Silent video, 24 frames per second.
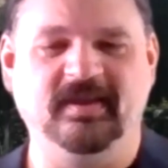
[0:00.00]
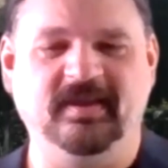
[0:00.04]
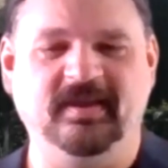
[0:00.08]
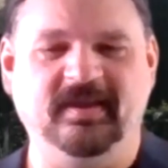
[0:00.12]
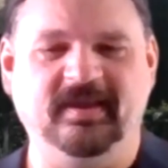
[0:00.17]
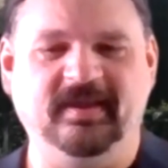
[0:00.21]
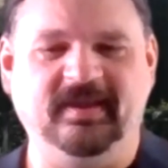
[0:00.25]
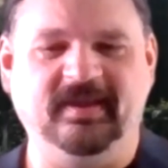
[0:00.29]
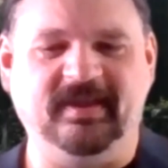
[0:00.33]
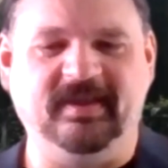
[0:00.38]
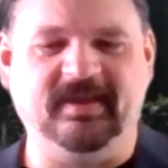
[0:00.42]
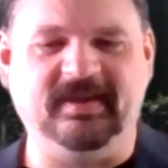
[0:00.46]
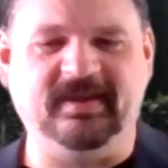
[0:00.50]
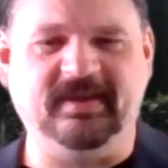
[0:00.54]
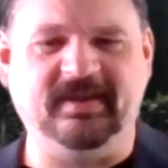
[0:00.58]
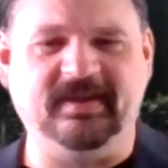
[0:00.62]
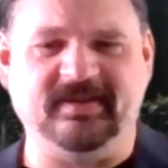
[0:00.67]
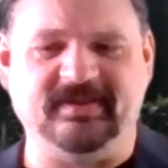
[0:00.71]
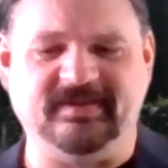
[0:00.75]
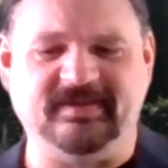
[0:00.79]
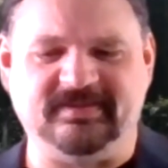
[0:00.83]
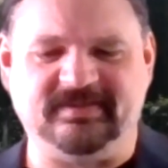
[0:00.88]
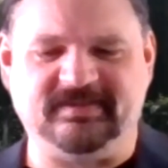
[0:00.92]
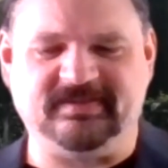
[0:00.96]
It
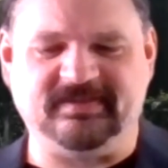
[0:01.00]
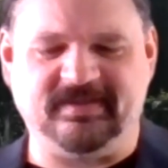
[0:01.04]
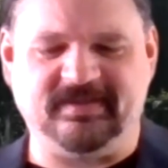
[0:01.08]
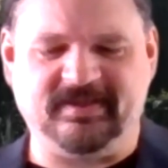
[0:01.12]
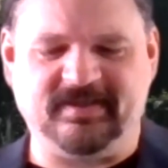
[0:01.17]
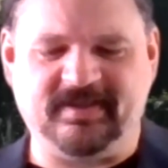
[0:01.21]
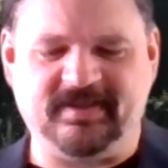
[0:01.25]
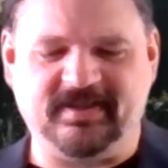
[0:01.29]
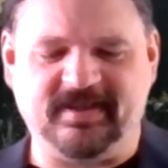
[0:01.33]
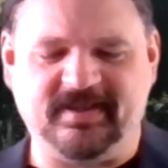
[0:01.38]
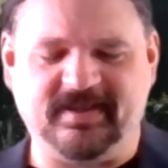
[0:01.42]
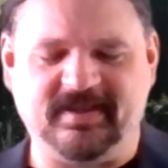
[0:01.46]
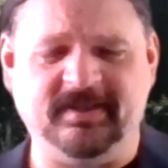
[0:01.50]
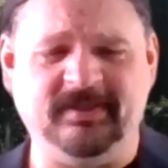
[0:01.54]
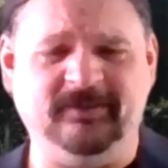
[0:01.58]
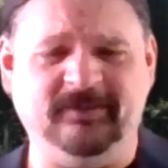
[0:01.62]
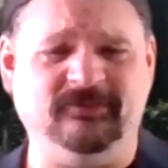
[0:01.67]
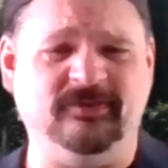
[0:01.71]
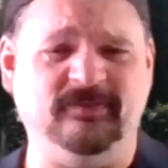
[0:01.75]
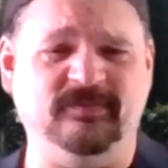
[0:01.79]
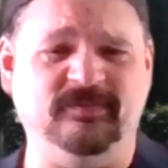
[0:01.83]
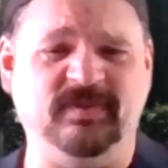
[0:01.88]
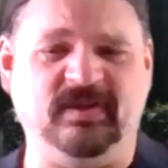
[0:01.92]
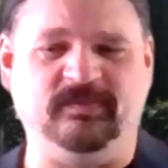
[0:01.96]
is. I
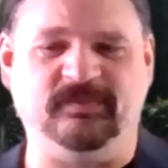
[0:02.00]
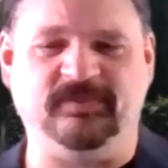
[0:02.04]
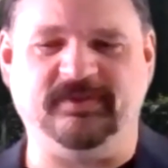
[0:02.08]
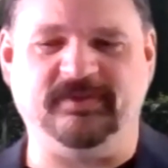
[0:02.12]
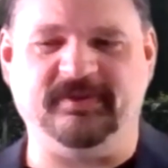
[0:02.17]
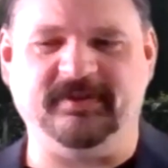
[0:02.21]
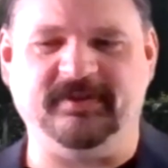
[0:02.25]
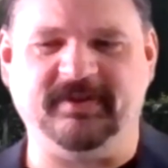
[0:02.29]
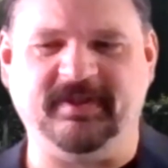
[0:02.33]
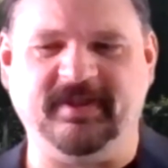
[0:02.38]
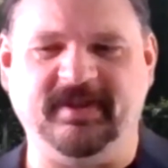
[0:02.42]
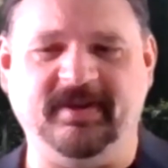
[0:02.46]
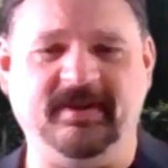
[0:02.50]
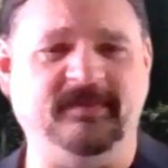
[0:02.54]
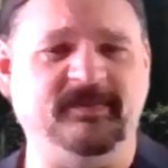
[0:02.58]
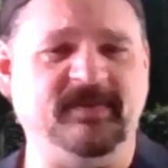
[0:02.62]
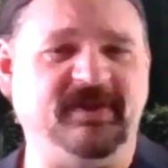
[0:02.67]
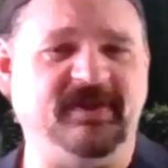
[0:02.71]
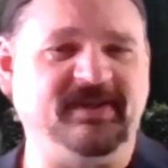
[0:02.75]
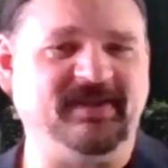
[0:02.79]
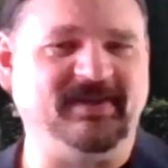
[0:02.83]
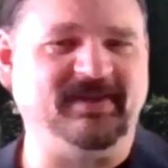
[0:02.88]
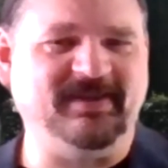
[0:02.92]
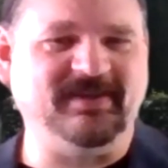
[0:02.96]
remember, and I'm not
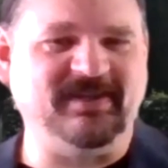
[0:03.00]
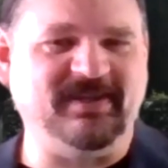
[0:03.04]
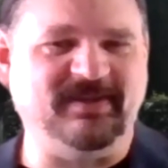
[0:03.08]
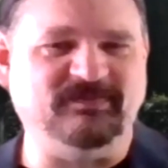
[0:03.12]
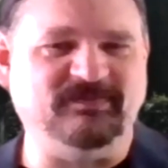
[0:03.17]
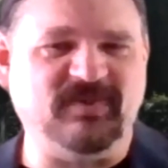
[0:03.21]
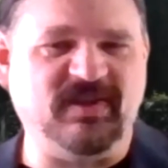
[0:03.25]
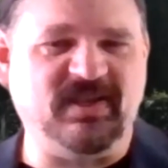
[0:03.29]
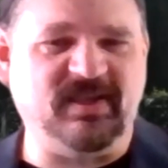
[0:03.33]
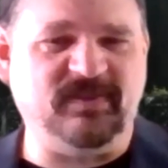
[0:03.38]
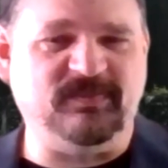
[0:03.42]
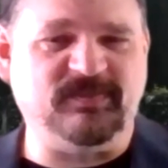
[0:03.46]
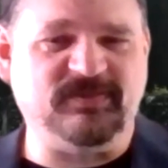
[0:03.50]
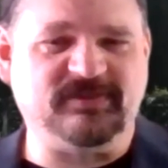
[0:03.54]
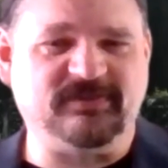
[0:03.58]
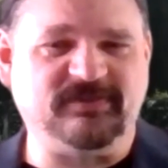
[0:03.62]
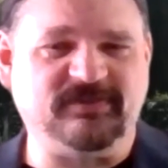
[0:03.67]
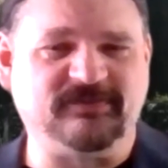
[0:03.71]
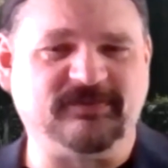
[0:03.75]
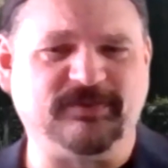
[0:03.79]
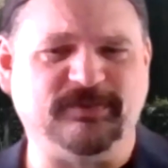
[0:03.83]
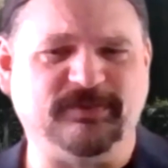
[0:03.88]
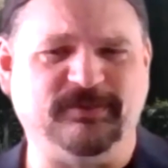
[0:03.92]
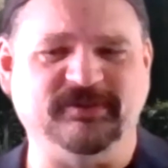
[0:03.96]
going to name names, of
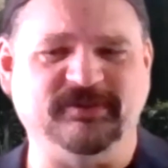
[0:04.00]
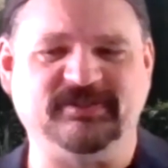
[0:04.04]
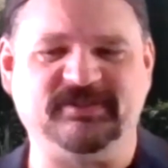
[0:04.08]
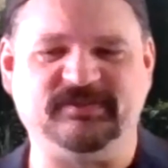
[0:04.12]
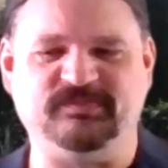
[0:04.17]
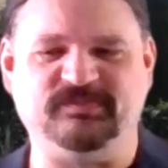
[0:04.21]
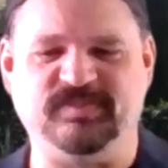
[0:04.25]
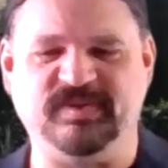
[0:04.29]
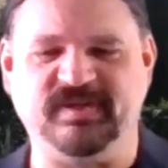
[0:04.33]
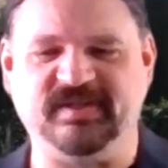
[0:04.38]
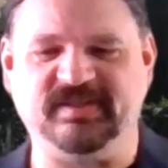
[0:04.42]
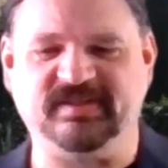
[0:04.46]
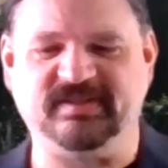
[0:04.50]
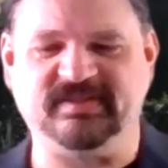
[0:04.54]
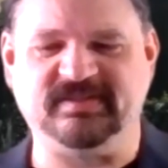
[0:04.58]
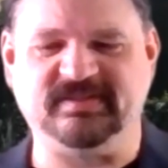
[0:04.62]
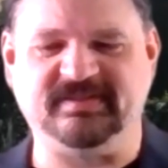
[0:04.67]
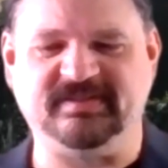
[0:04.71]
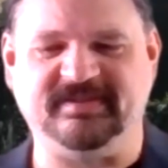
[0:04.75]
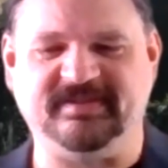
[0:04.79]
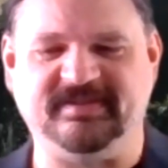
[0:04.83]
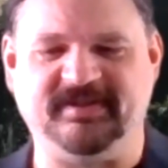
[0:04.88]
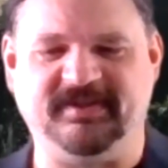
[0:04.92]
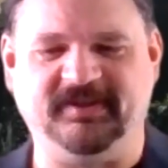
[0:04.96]
course, but
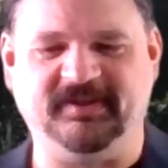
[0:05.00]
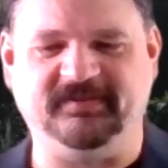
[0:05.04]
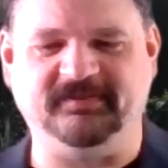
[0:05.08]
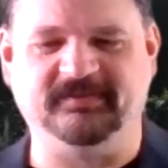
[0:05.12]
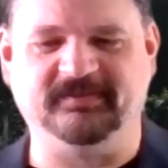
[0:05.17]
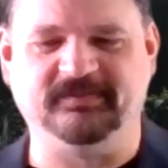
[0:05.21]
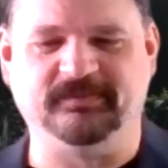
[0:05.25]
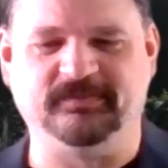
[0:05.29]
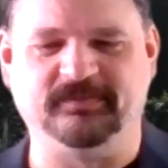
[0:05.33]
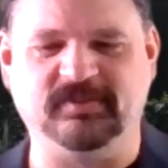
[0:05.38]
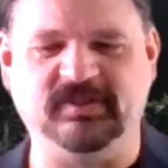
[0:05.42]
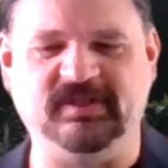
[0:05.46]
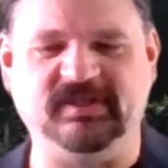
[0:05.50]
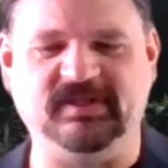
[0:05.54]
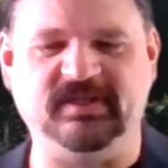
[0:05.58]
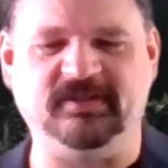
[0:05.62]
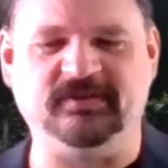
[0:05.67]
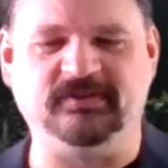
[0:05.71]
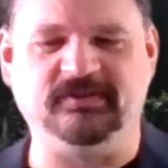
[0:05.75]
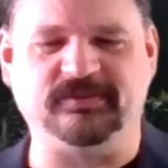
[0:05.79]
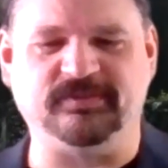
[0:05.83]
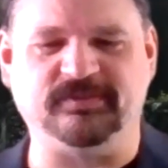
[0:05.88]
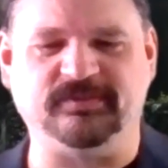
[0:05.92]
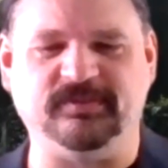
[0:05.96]
reading
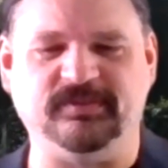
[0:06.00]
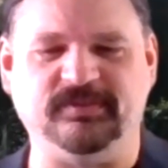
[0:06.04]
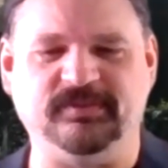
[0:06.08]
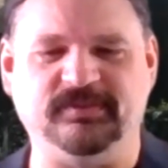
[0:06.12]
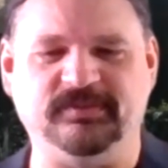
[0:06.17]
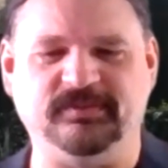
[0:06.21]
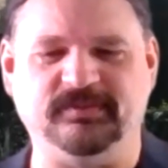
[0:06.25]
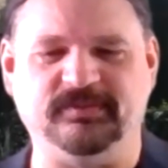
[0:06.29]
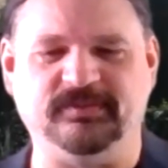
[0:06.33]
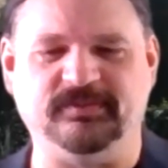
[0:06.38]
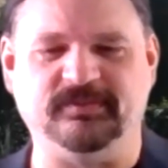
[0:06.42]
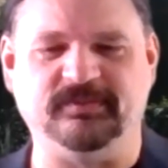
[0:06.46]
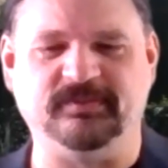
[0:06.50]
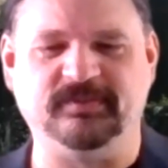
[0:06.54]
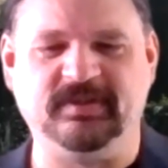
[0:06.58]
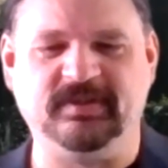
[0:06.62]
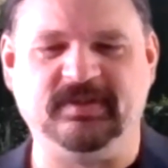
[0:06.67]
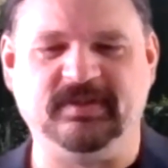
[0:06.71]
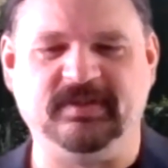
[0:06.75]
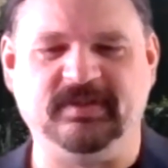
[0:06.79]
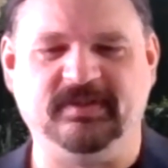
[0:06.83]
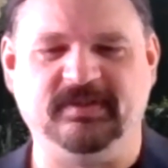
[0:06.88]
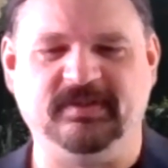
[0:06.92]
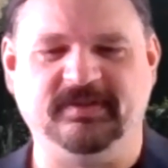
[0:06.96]
through
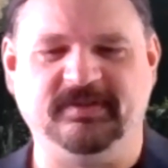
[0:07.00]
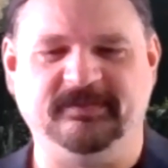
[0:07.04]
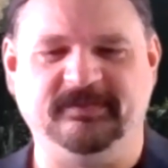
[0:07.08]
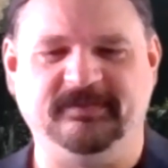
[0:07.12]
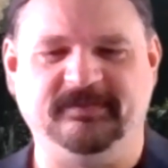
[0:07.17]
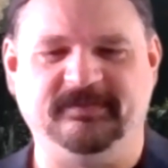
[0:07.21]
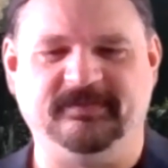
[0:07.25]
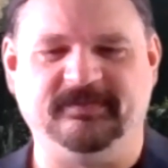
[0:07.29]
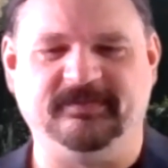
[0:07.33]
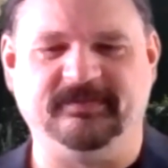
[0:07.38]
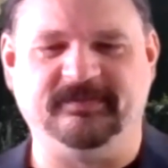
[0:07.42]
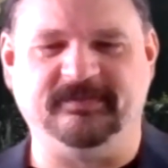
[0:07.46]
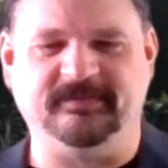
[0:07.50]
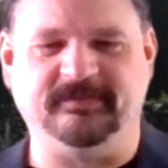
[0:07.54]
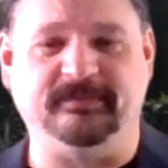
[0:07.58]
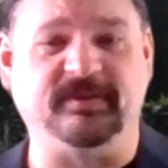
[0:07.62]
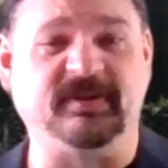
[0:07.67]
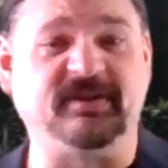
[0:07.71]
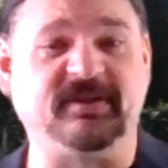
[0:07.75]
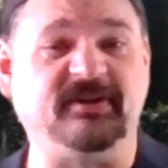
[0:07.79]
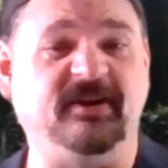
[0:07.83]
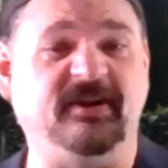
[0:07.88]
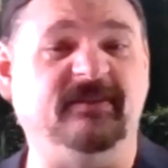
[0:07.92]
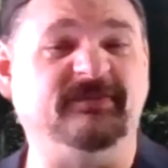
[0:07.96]

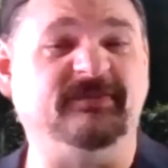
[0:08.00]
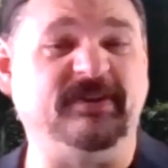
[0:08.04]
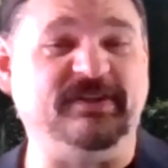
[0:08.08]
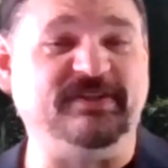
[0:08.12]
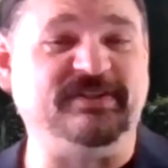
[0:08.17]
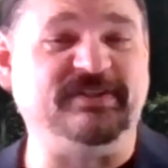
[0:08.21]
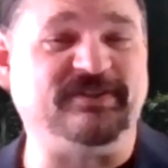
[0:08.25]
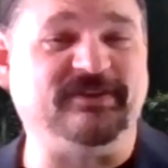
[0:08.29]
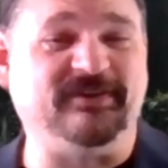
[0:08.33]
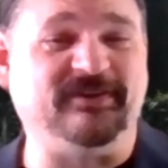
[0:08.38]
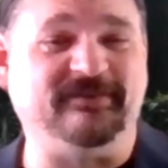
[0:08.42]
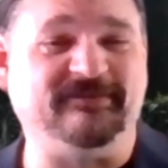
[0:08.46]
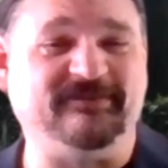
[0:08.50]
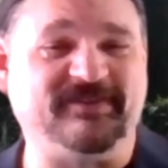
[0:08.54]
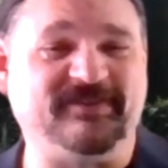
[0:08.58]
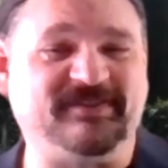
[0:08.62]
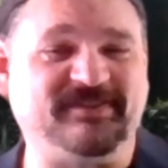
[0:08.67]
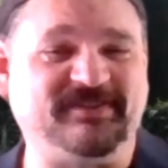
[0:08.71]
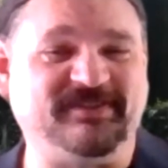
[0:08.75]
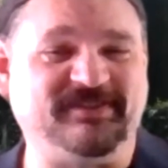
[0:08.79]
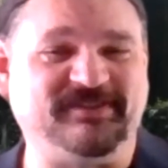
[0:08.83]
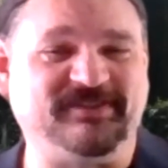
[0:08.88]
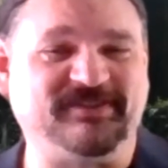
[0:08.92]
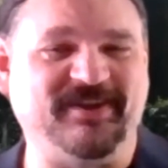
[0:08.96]
recovery
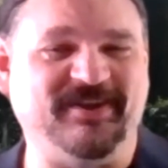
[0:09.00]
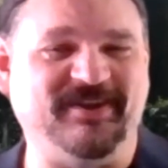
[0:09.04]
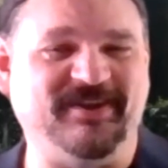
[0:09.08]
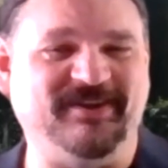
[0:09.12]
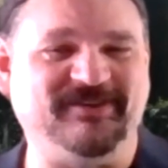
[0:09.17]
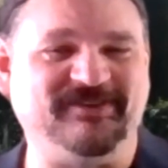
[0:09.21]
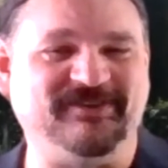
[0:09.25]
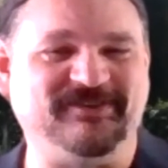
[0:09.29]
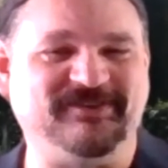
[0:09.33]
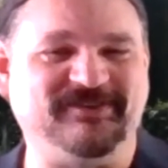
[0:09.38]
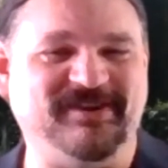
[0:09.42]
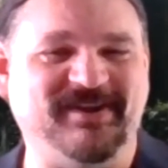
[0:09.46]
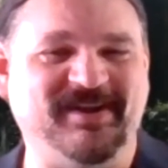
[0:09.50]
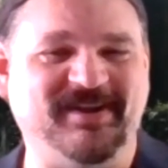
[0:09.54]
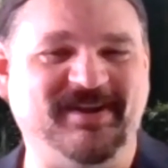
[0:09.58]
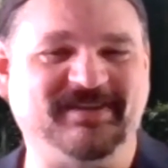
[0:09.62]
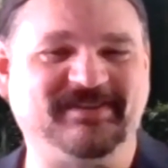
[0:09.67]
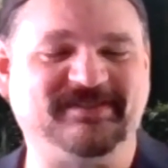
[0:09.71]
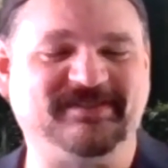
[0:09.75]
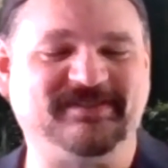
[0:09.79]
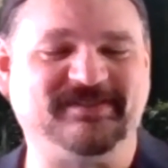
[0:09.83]
services contracts.